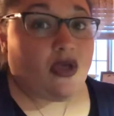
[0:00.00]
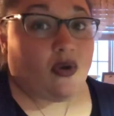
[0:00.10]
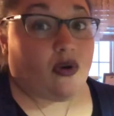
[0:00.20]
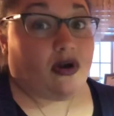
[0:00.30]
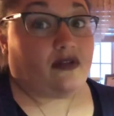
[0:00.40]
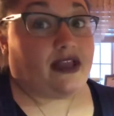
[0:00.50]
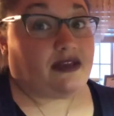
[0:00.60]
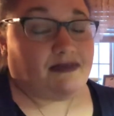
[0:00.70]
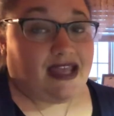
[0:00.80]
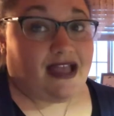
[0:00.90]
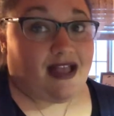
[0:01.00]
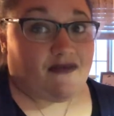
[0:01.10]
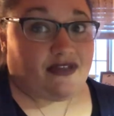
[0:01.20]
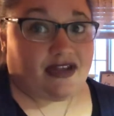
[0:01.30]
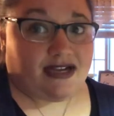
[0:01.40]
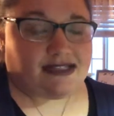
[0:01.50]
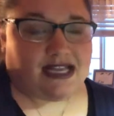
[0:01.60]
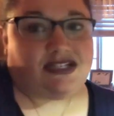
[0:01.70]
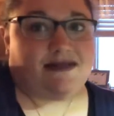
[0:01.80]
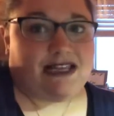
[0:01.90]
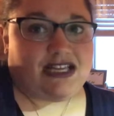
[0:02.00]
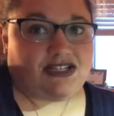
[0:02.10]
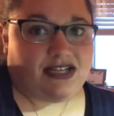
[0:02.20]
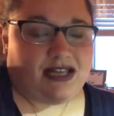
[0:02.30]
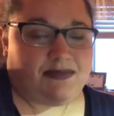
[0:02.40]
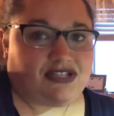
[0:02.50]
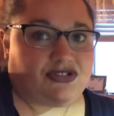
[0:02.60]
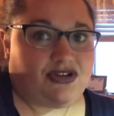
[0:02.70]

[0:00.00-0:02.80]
or like me, I have one that I attach to my KitchenAid mixer.